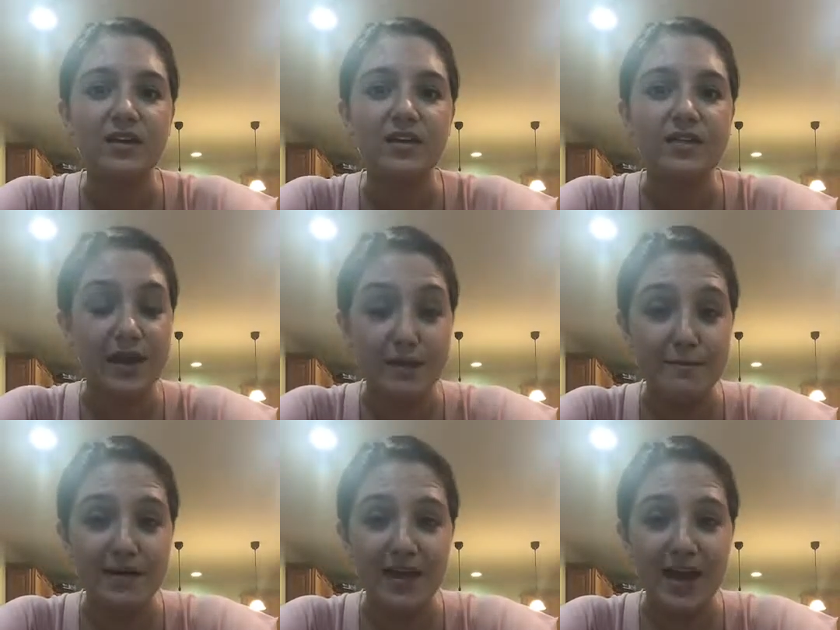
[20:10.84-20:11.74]

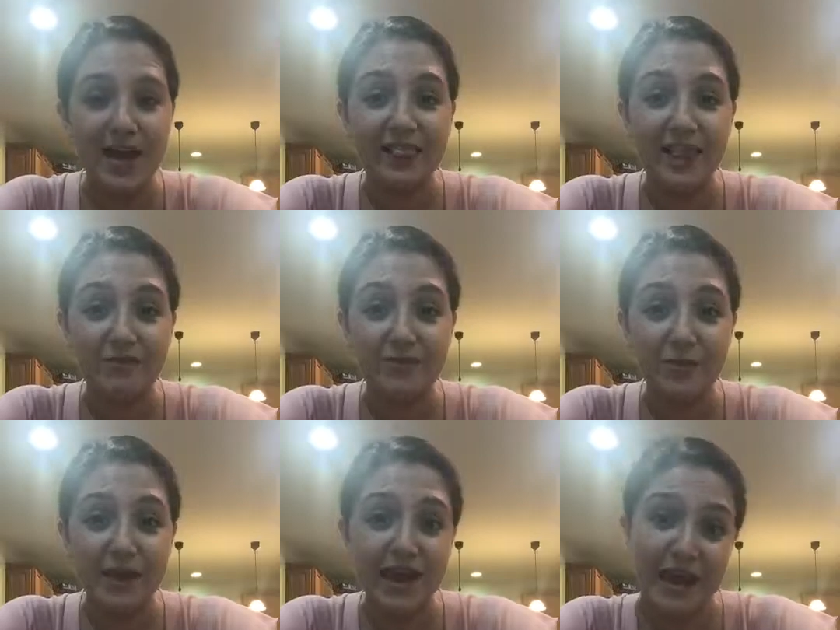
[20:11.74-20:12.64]
them, and I love
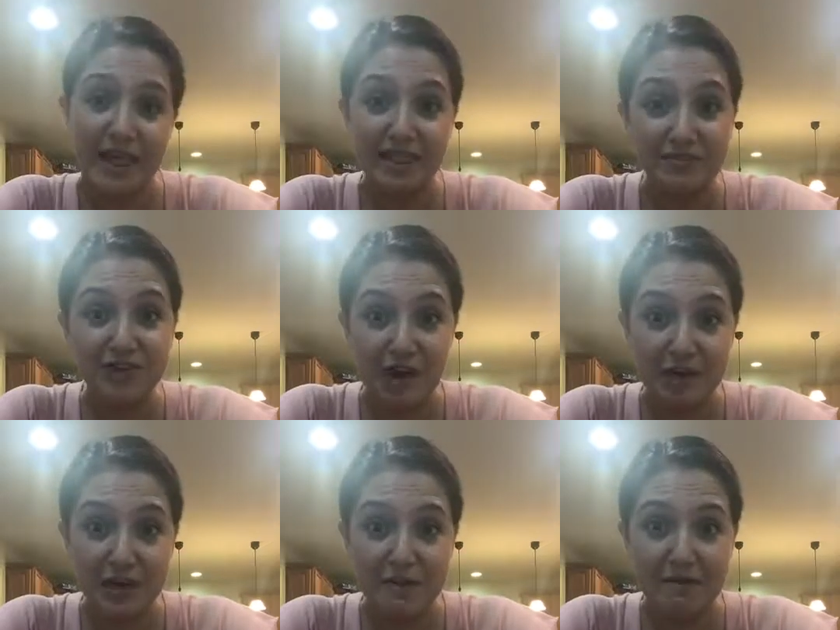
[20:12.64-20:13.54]
doing it, and I love
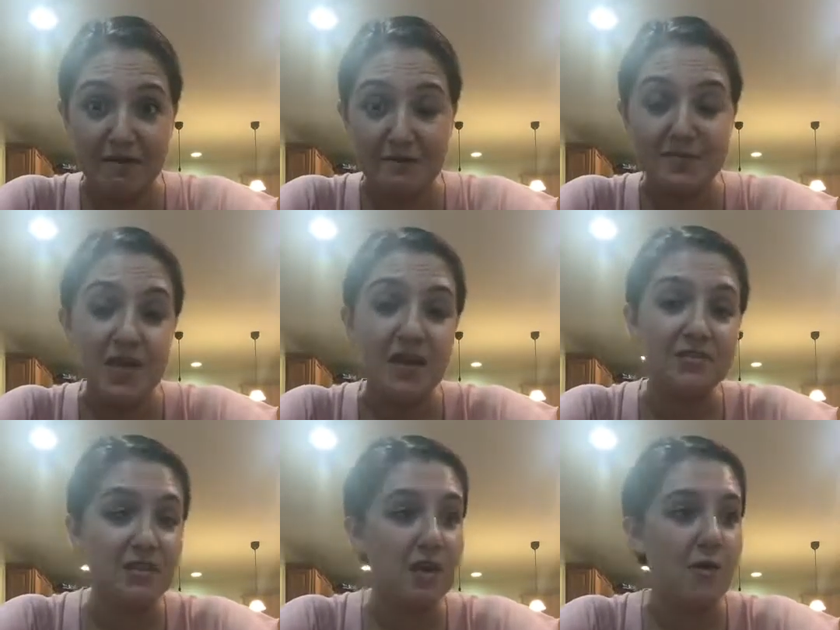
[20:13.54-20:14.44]
talking about them.
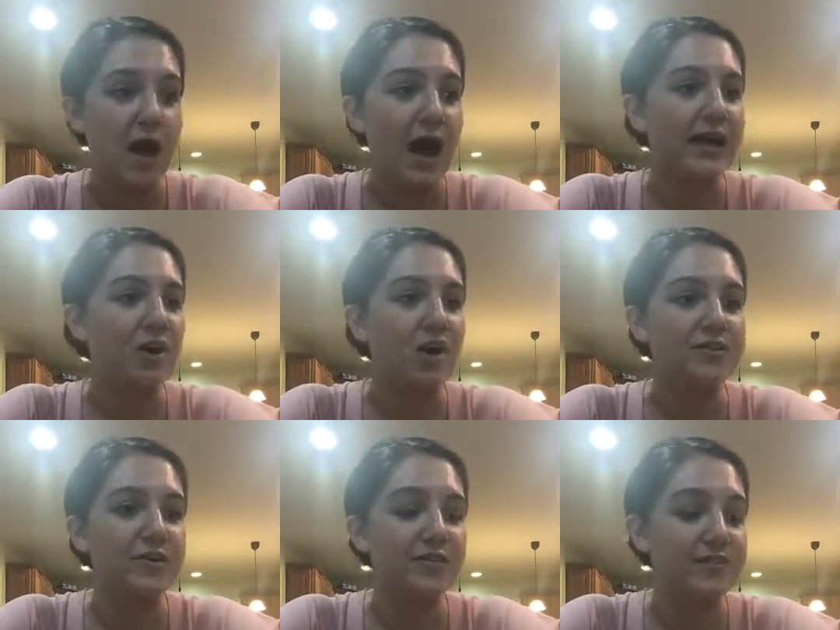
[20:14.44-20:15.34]
So I'd
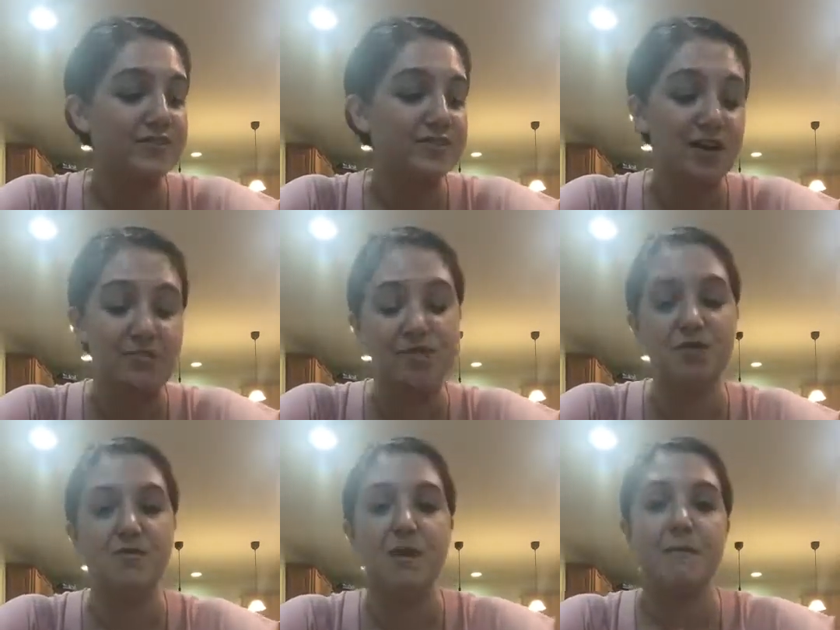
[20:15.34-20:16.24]
also love to talk with
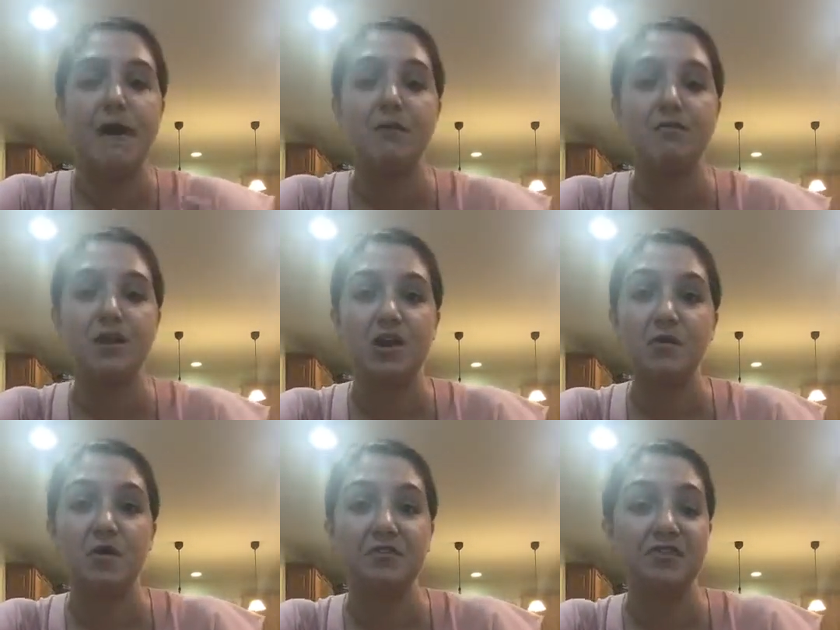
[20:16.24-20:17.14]
you about, you know,
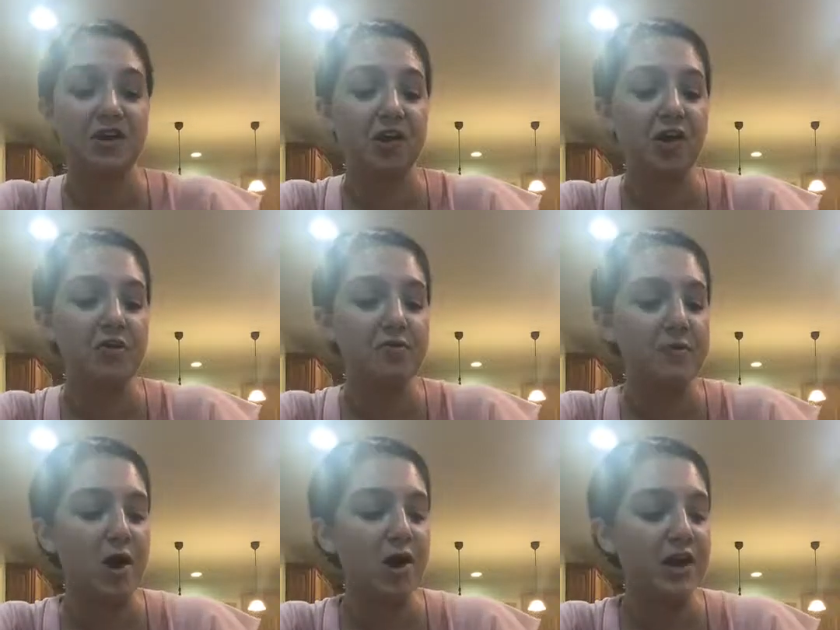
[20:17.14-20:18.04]
hosting your own
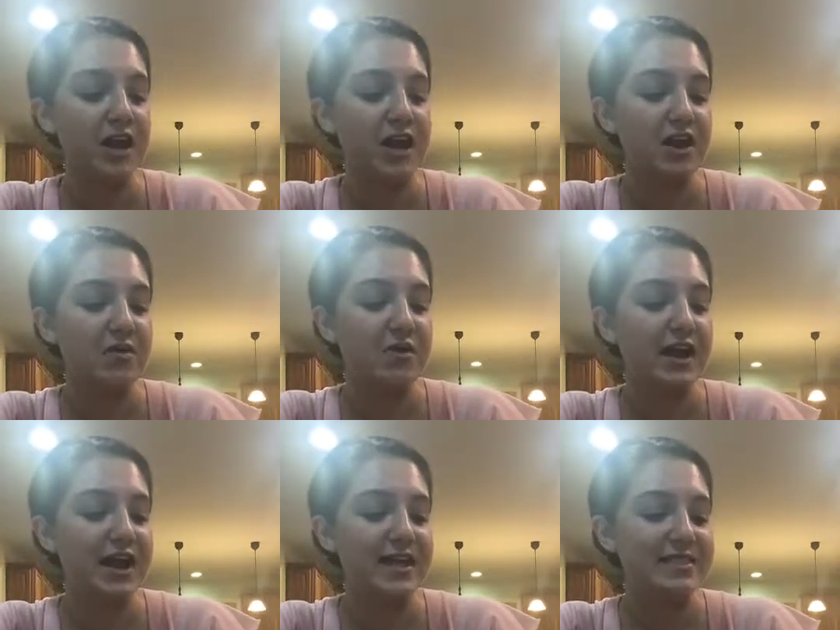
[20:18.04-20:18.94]
party or
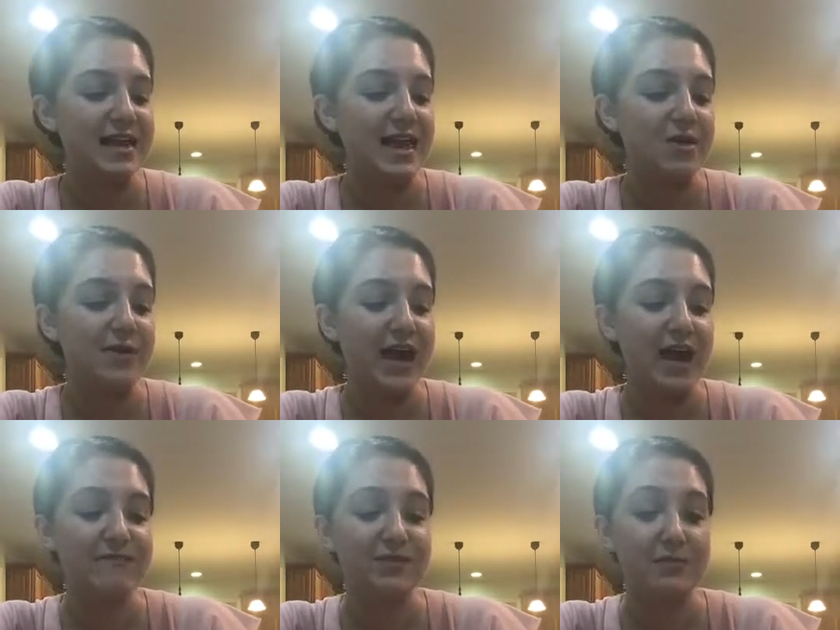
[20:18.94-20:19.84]
anything. We
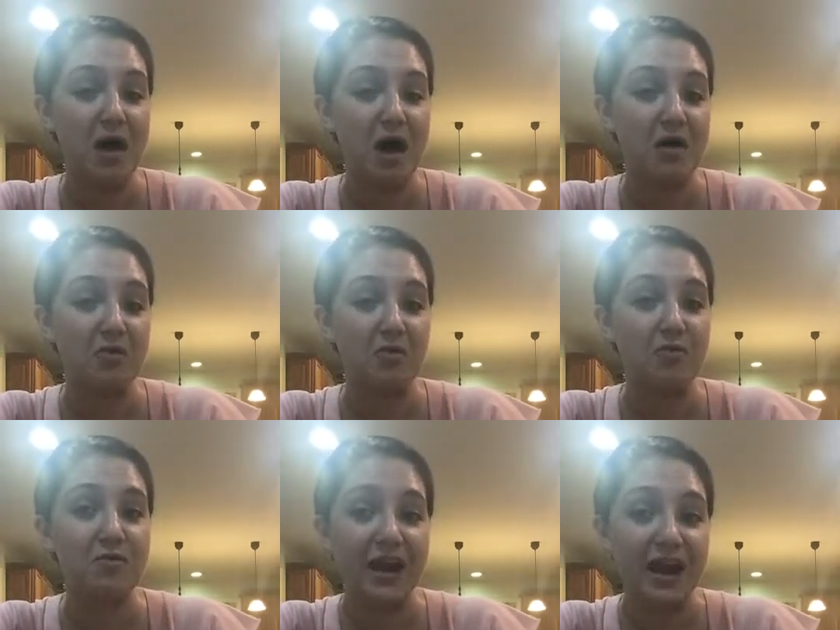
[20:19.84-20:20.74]
have some
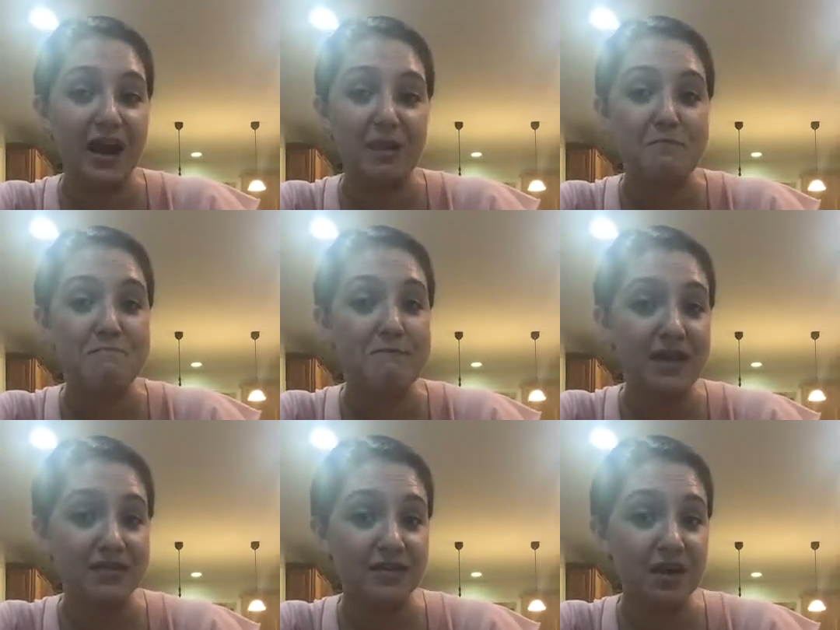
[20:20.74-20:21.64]
great and
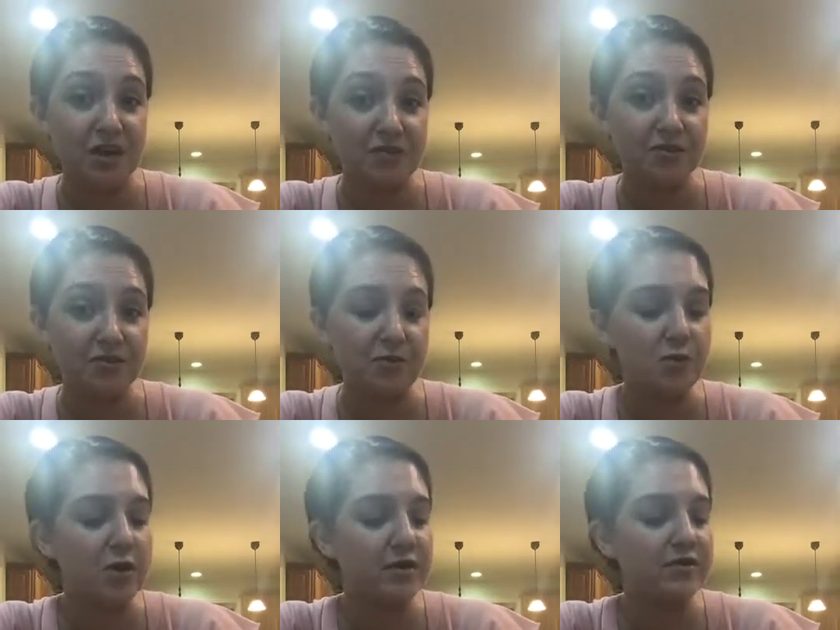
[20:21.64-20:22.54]
amazing host
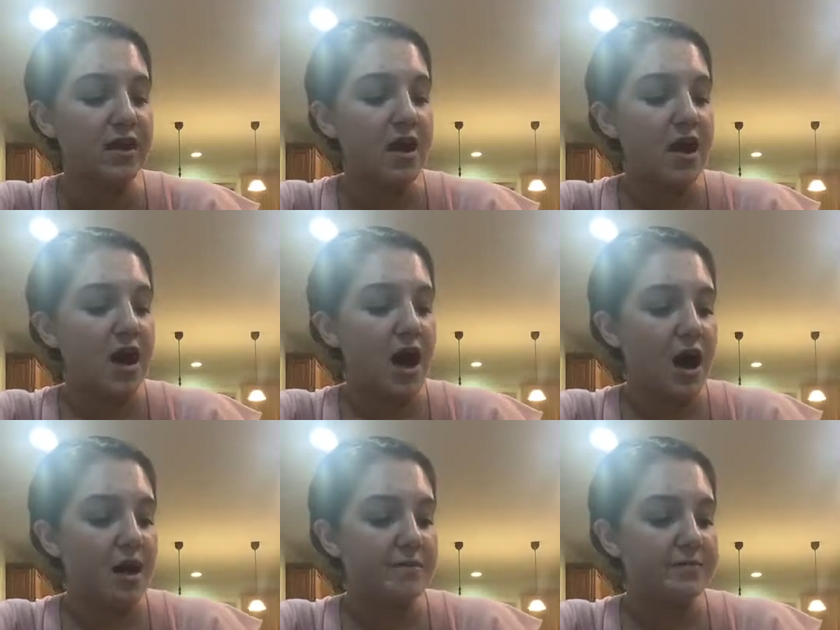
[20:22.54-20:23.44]
rewards.
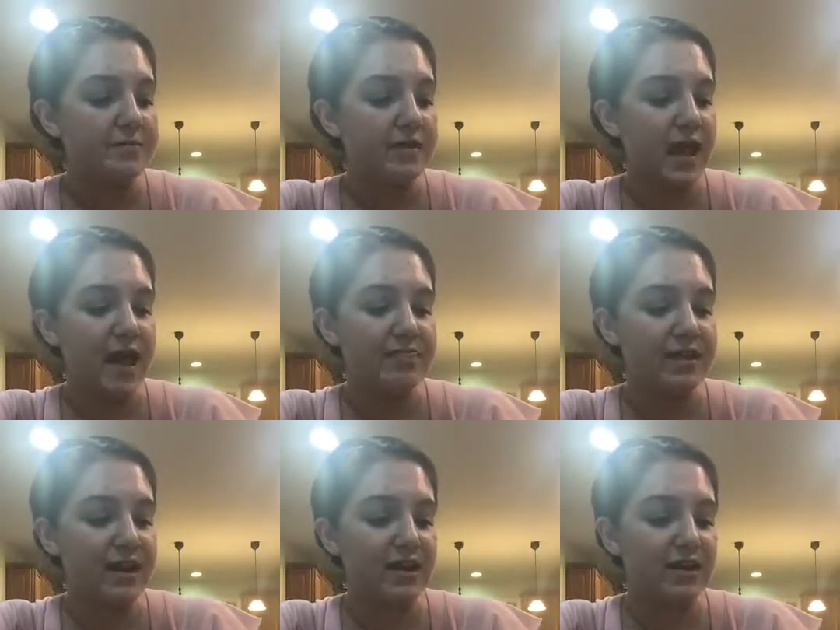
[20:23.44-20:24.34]
And
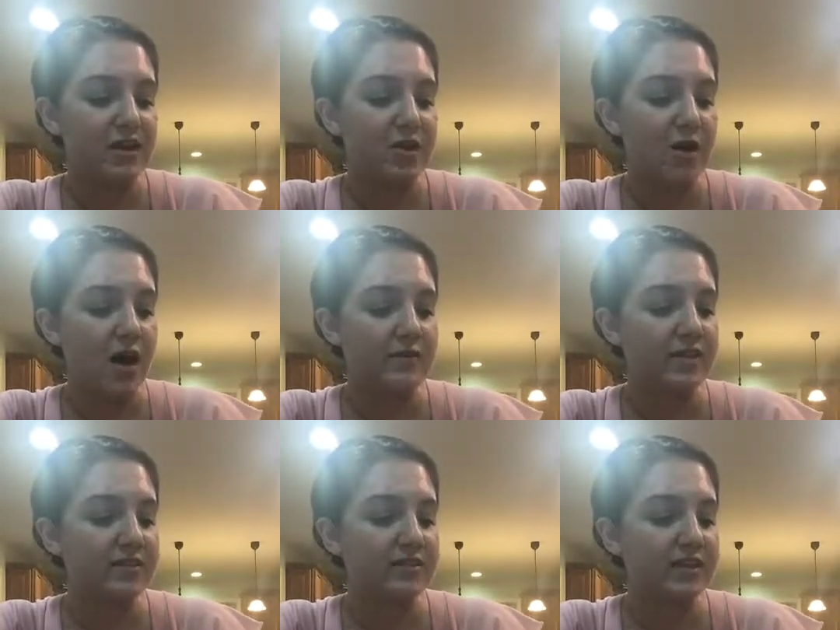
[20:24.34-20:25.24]
then, you know,
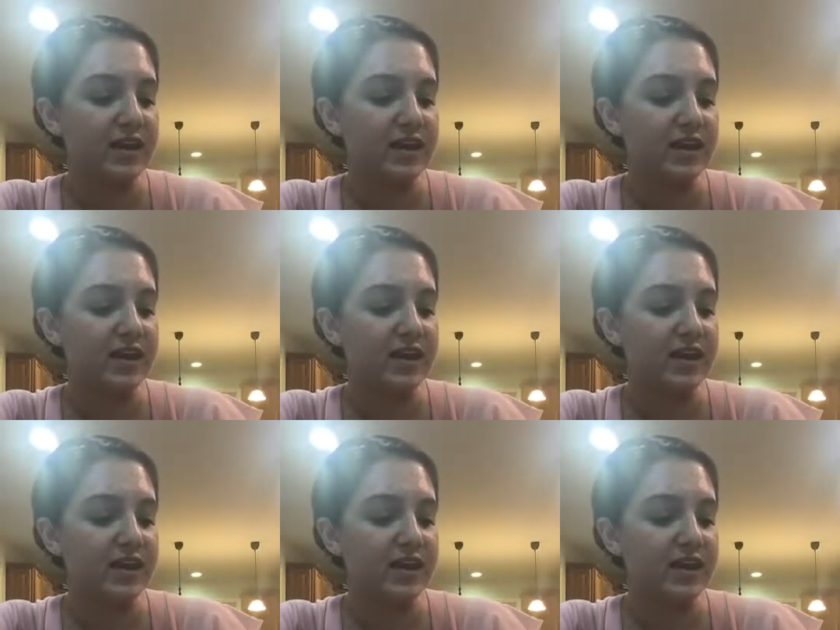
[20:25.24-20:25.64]
obviously,